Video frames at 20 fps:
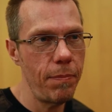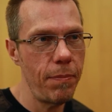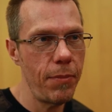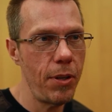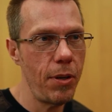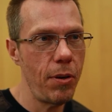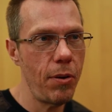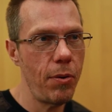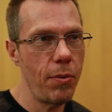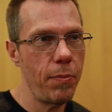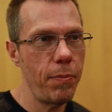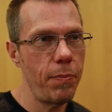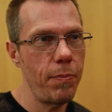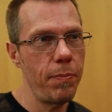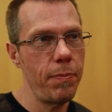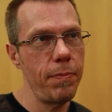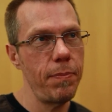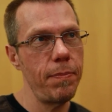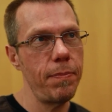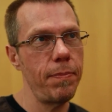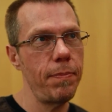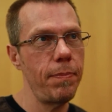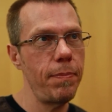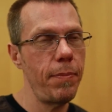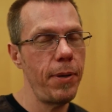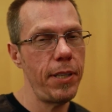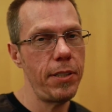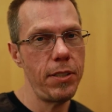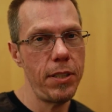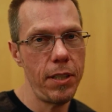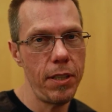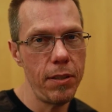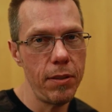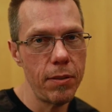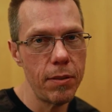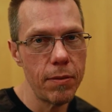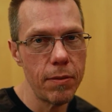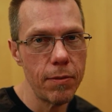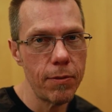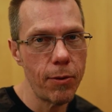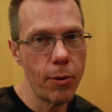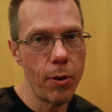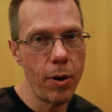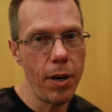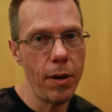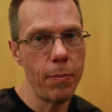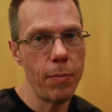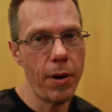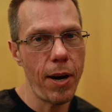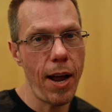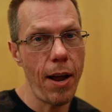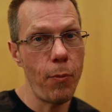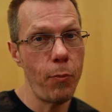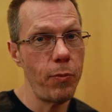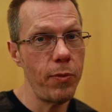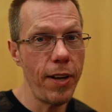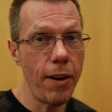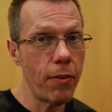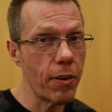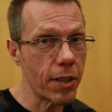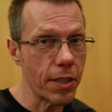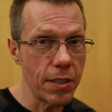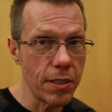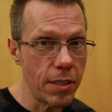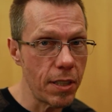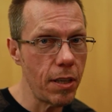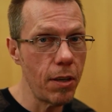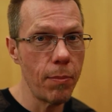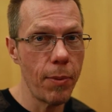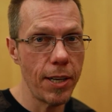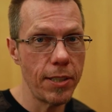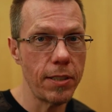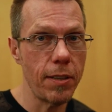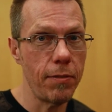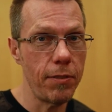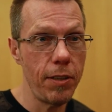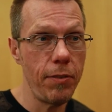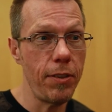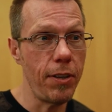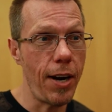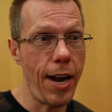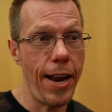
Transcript: you know, pitch in for it, but I never considered myself living there.